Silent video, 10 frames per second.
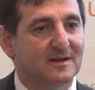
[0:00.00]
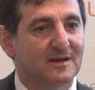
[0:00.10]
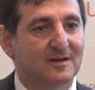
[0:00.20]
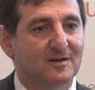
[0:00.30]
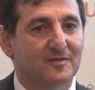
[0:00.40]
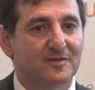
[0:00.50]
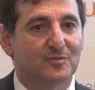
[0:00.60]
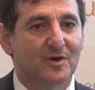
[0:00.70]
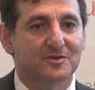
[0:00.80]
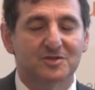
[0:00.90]
on
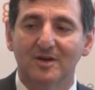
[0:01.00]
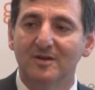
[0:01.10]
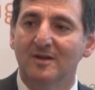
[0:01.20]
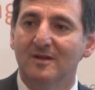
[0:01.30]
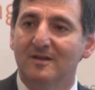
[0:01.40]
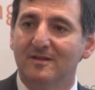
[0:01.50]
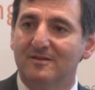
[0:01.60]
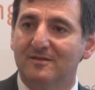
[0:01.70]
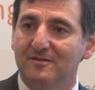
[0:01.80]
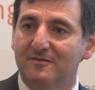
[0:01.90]
this roadshow.
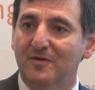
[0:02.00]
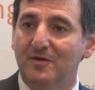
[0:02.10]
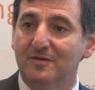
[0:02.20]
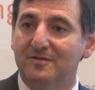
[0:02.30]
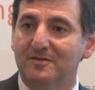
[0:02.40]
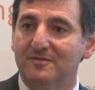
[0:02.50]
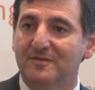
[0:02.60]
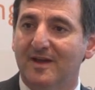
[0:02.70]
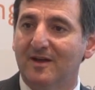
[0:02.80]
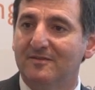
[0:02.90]
This is the first
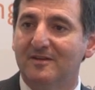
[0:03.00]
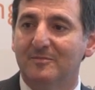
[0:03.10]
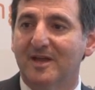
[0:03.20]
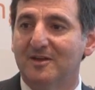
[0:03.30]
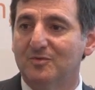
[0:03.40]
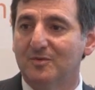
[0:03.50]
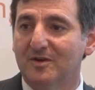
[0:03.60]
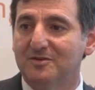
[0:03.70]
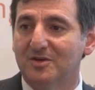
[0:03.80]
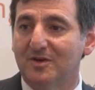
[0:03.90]
of our semi-annual
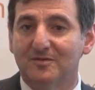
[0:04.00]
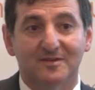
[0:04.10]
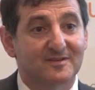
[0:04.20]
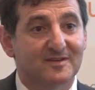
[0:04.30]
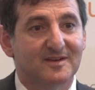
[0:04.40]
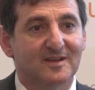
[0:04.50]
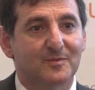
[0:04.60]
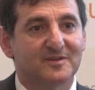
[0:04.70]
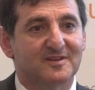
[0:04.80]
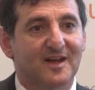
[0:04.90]
roadshows in
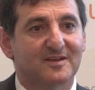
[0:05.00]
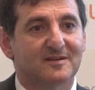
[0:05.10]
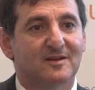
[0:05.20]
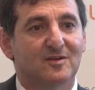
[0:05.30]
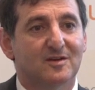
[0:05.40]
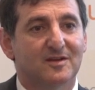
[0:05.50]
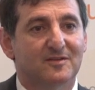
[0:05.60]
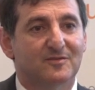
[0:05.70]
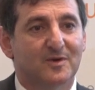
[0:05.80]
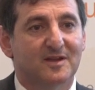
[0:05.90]
Sydney. We started earlier
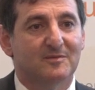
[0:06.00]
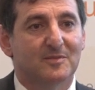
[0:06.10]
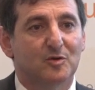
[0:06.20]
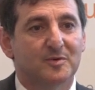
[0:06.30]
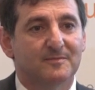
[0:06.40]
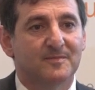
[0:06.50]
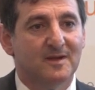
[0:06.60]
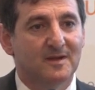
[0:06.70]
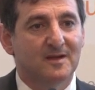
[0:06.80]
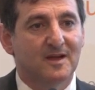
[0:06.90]
this week in Melbourne,
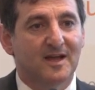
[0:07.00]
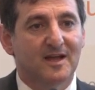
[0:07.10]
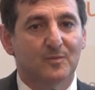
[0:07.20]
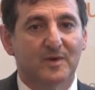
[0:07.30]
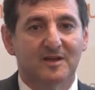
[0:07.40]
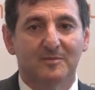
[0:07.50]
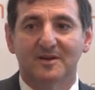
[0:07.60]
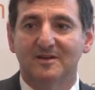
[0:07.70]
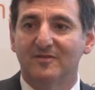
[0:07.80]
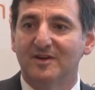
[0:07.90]
and we're
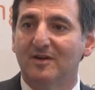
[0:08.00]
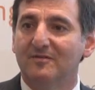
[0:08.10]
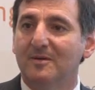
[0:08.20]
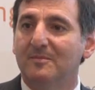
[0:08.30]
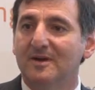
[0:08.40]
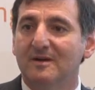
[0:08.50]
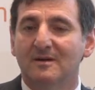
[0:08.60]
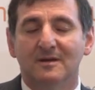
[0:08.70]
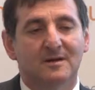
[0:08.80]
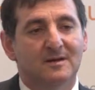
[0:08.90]
committed every
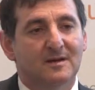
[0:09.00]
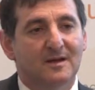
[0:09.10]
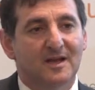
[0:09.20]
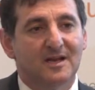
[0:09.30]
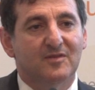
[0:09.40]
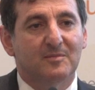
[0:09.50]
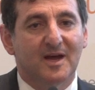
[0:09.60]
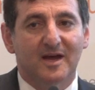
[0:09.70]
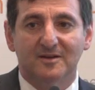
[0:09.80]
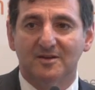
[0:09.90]
November and every
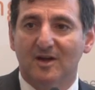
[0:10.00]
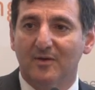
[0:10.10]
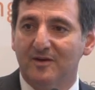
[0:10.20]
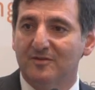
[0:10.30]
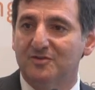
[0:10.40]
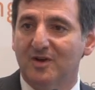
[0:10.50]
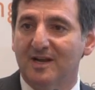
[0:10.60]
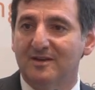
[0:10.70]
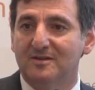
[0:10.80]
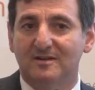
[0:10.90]
May to go around
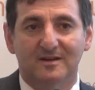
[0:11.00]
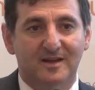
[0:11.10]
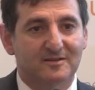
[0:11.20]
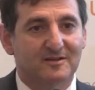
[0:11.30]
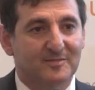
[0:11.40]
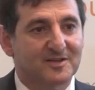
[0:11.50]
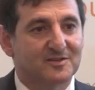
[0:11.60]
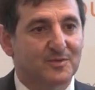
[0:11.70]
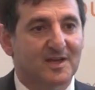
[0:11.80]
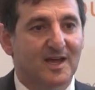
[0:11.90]
Australia to connect as much
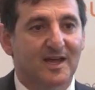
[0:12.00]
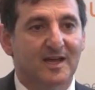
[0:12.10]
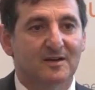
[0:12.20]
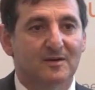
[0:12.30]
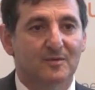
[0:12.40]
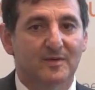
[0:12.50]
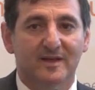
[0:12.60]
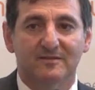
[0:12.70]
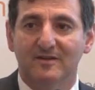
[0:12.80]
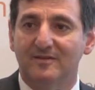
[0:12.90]
as we can with
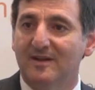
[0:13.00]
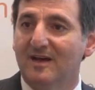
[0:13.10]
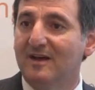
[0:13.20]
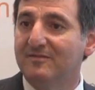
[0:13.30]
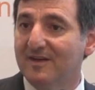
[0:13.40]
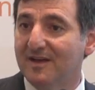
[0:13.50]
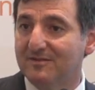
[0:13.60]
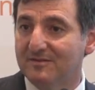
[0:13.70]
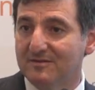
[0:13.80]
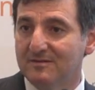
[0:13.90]
our
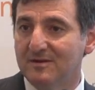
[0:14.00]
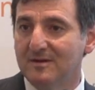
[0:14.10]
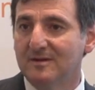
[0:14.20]
7,500